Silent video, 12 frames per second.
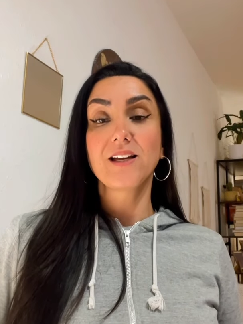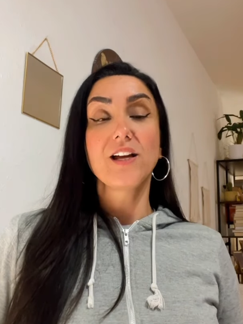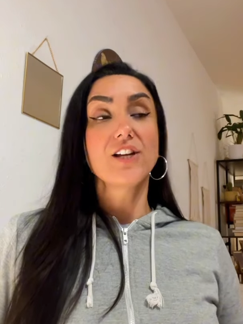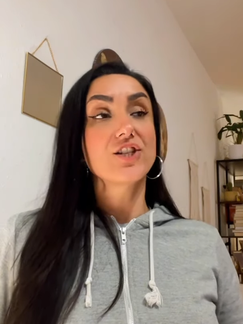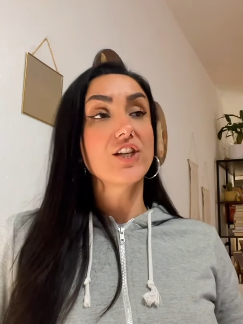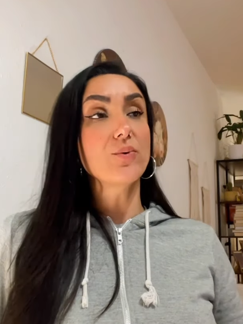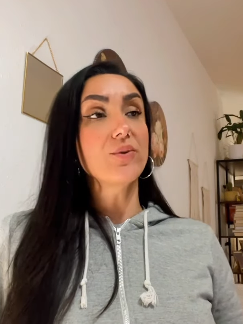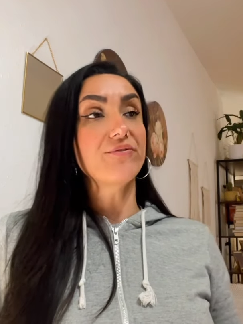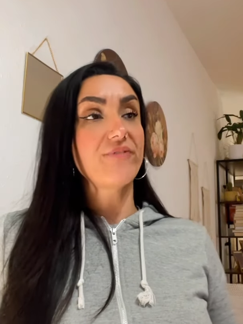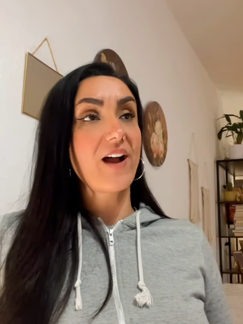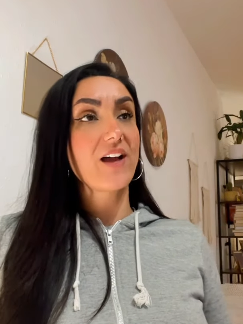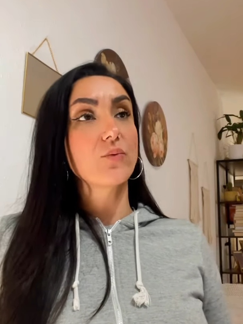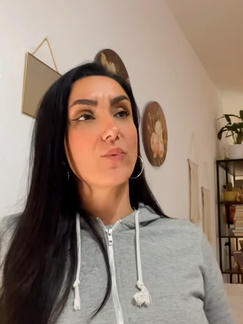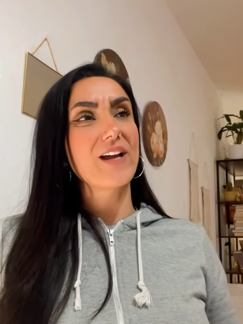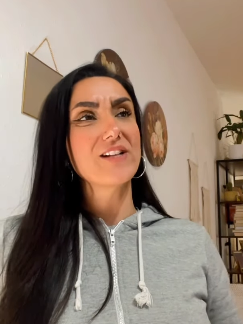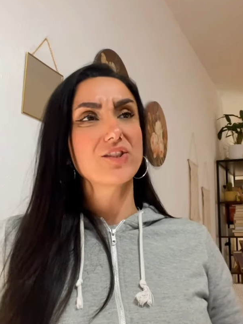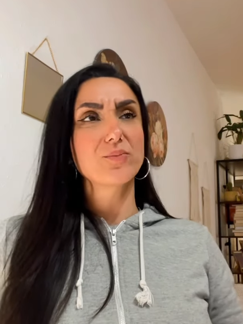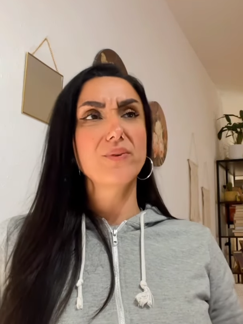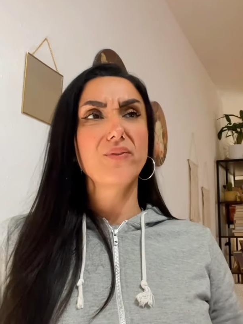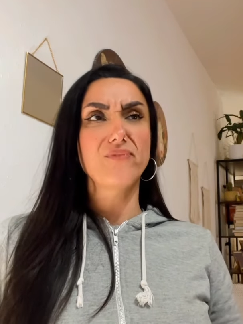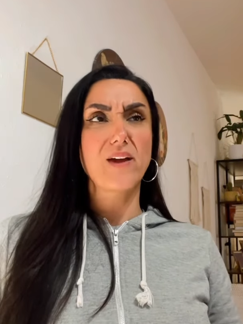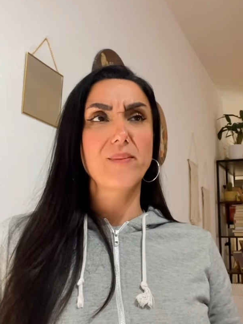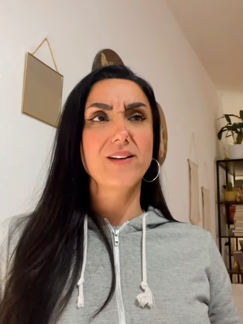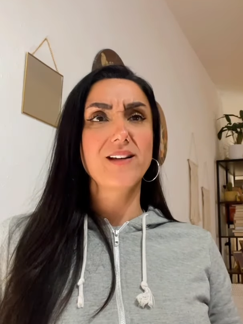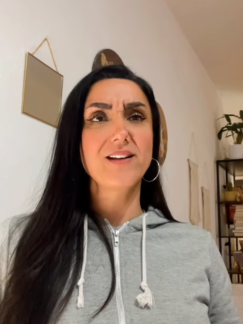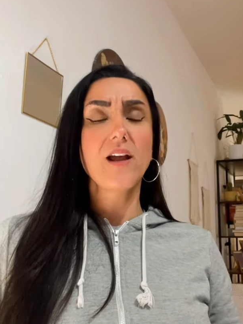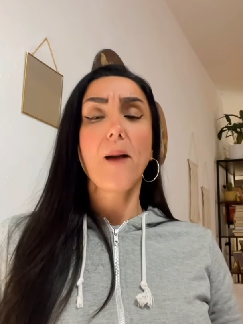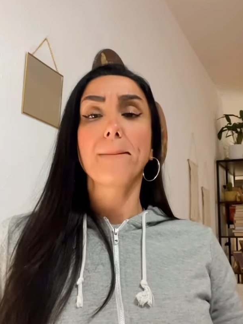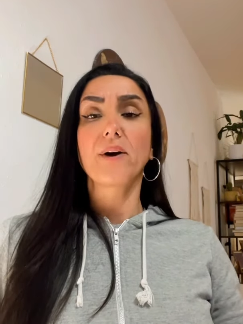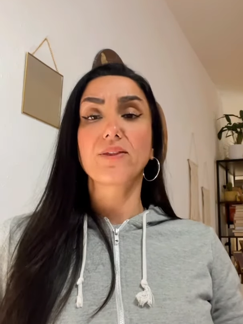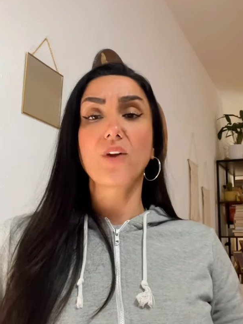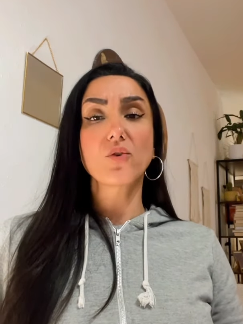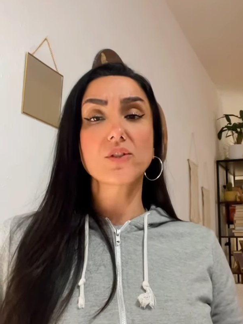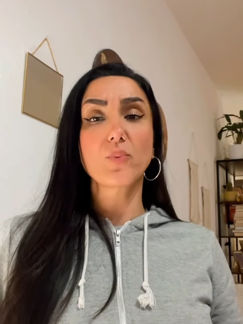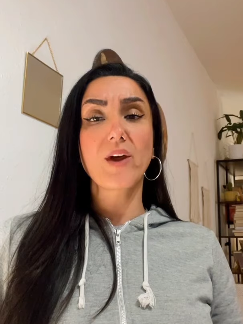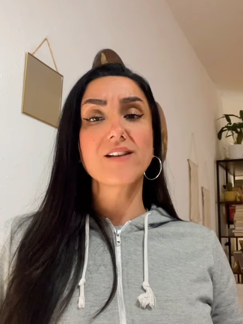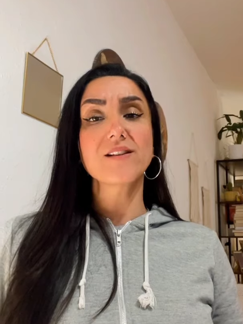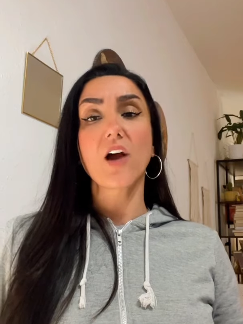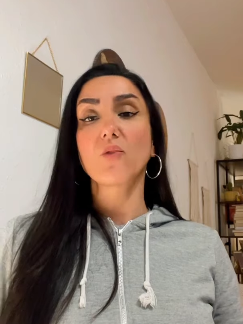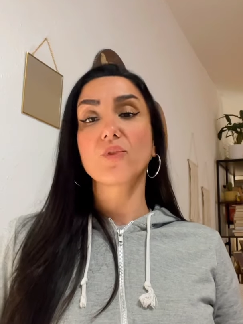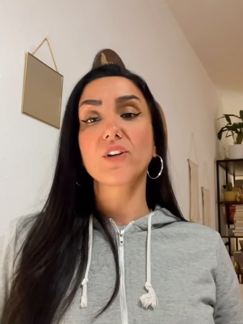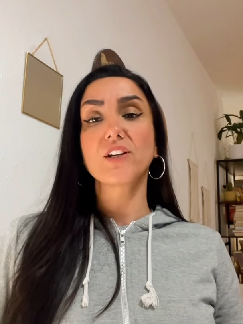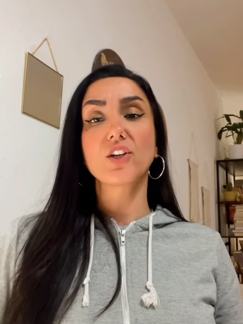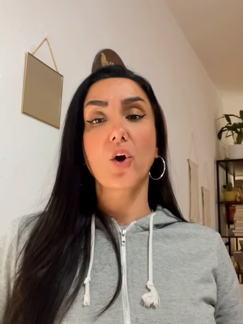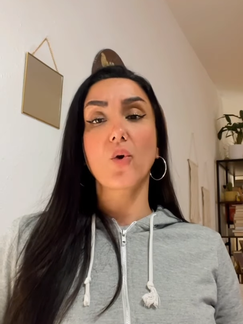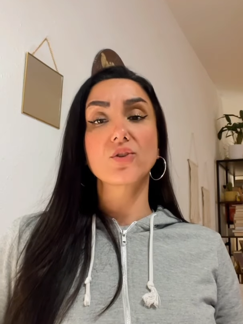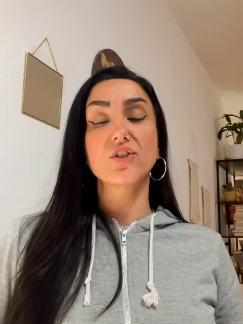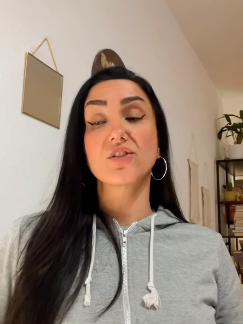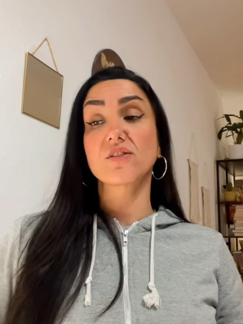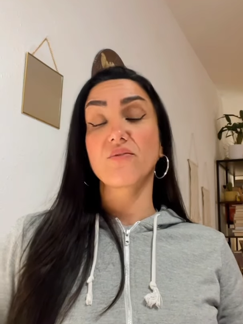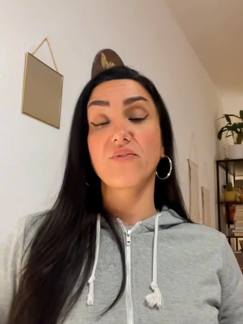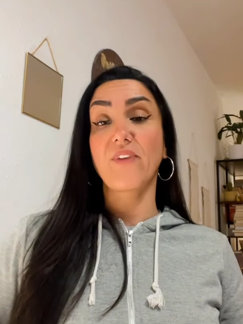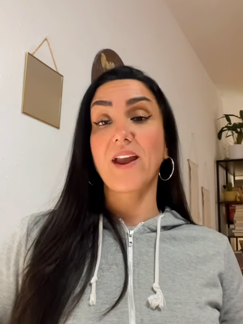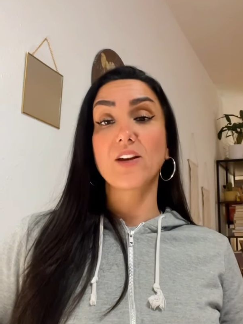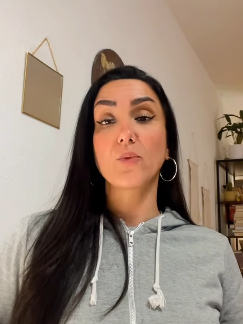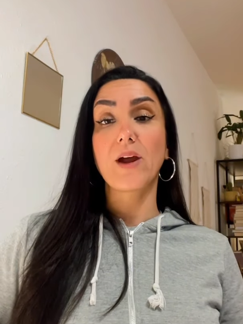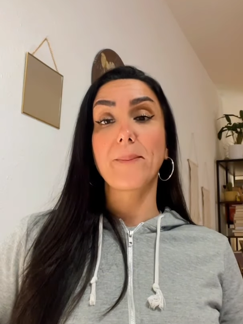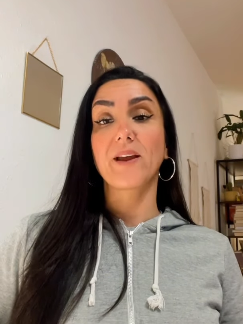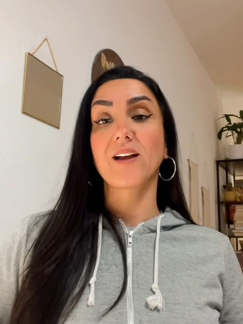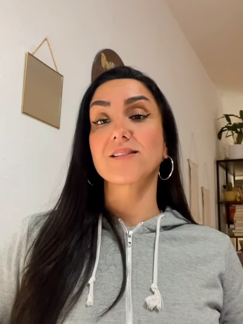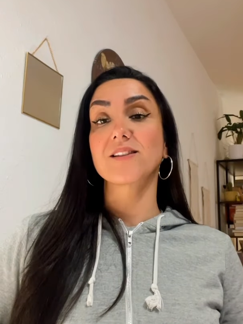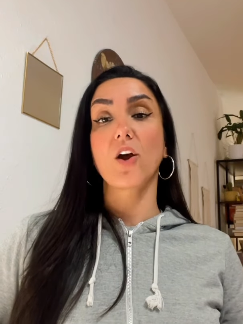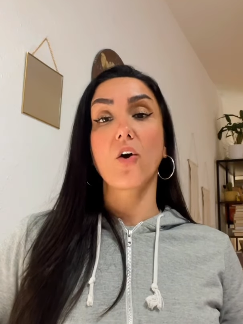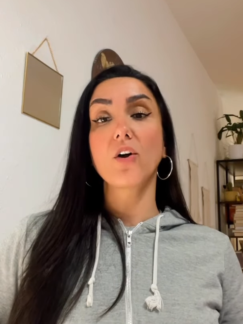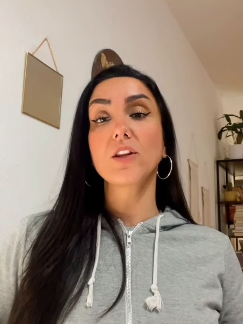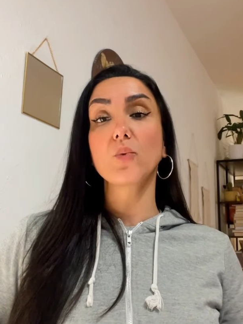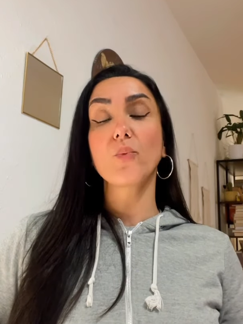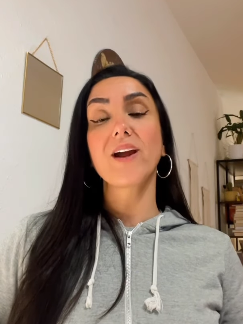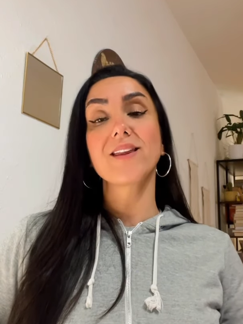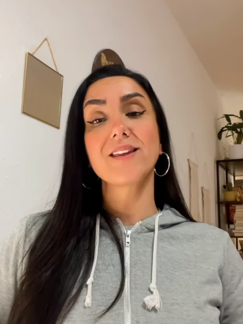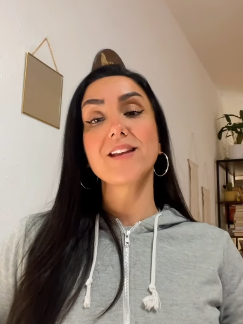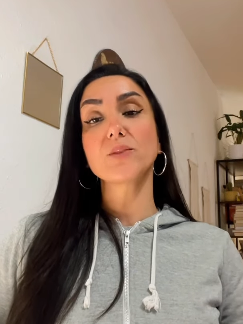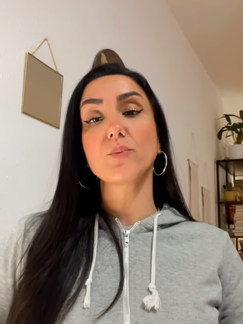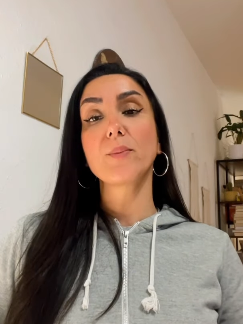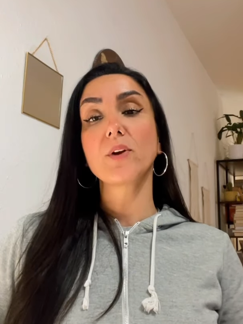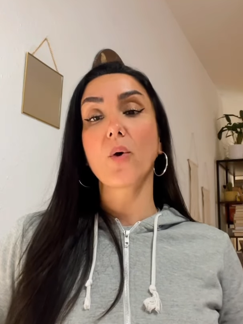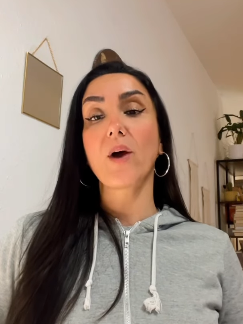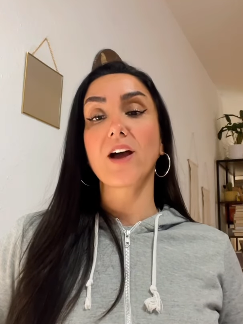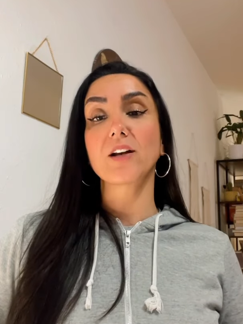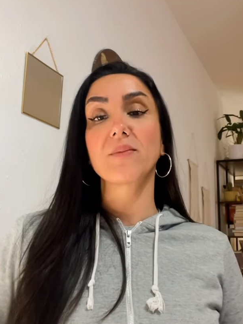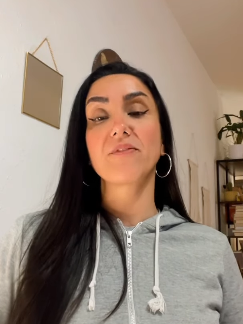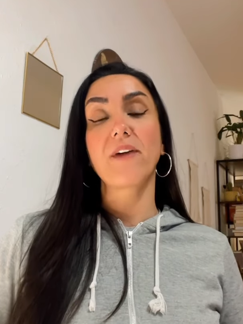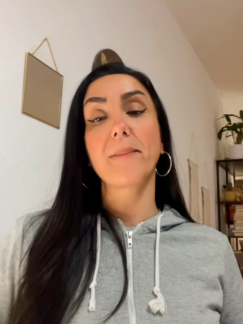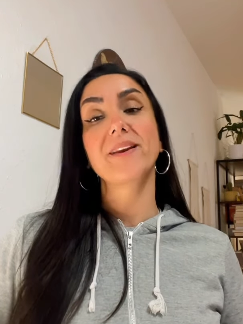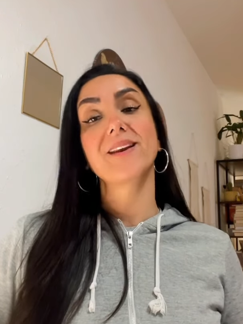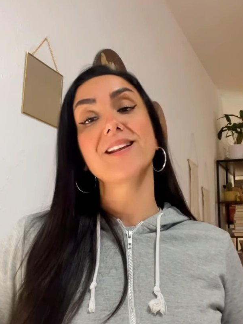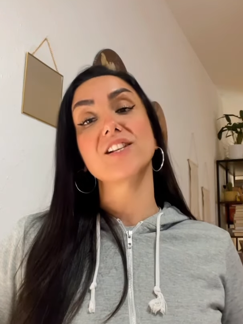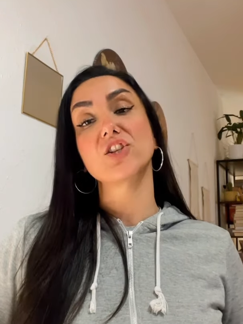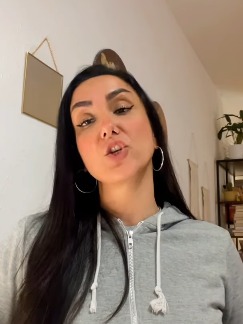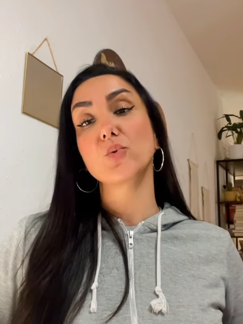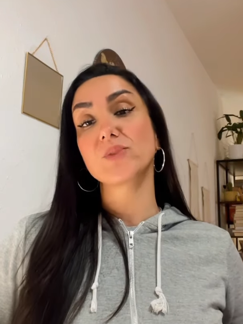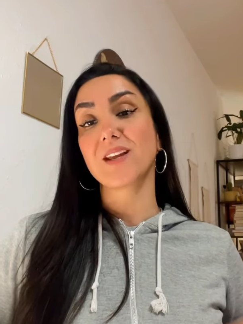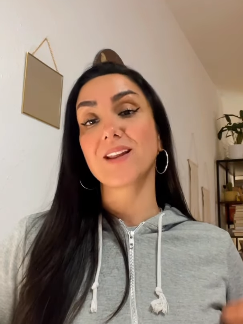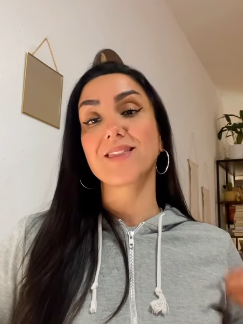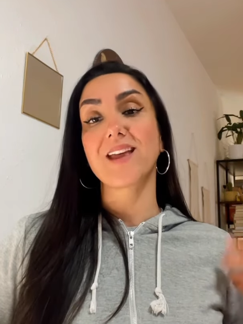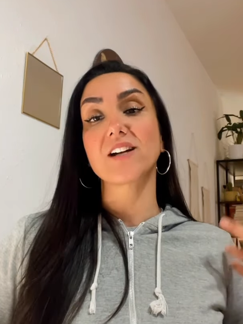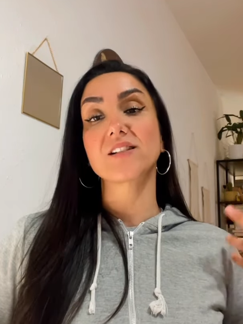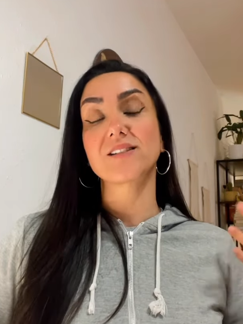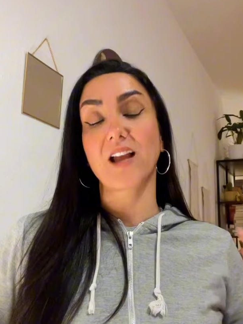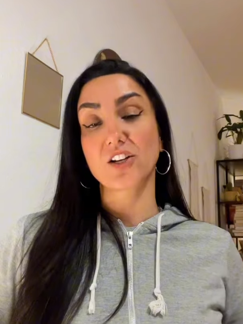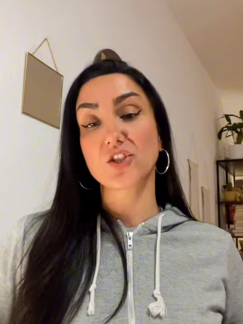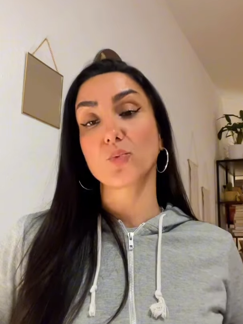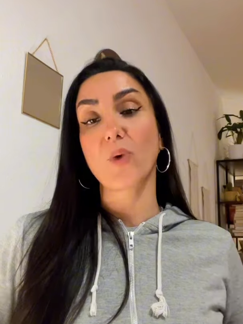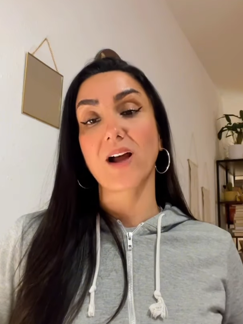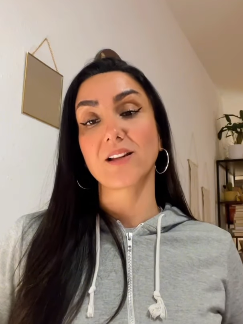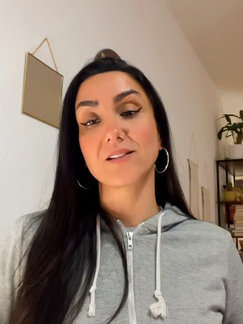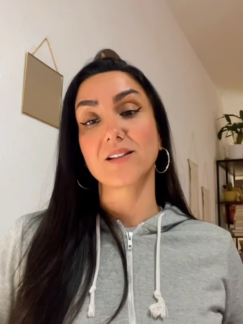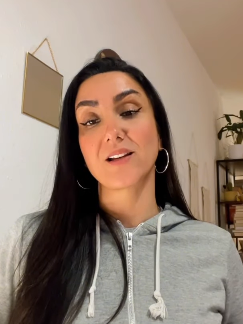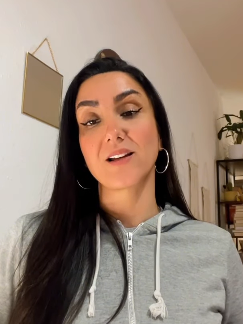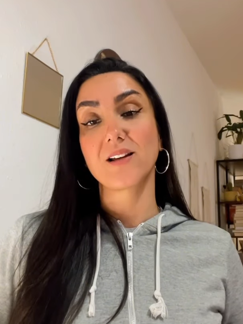she will find ways to be feminine, but those ways are really going to just fade away because the only way these women know how to be feminine is using their sexuality.